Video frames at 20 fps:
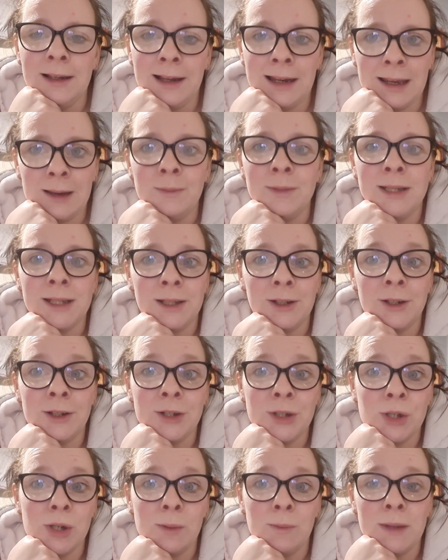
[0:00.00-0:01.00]
Liam did a
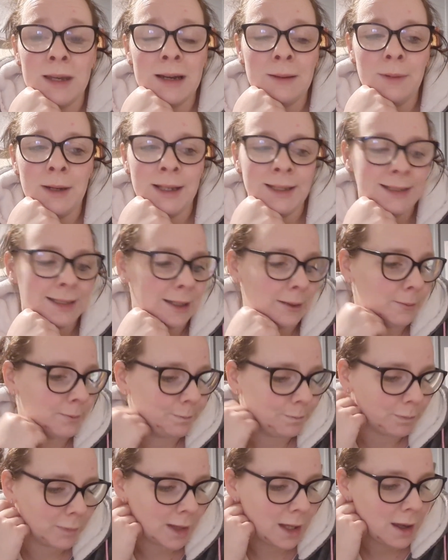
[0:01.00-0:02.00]
good job there, bless
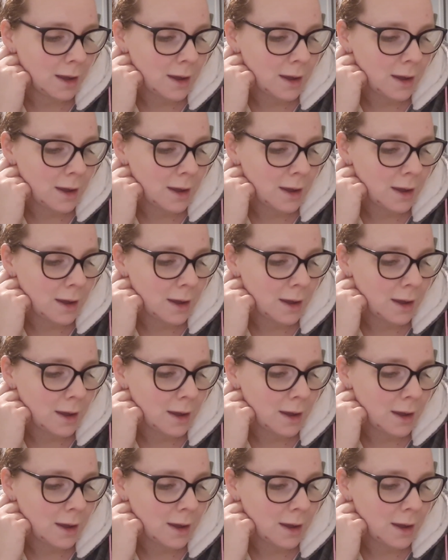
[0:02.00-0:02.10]
him.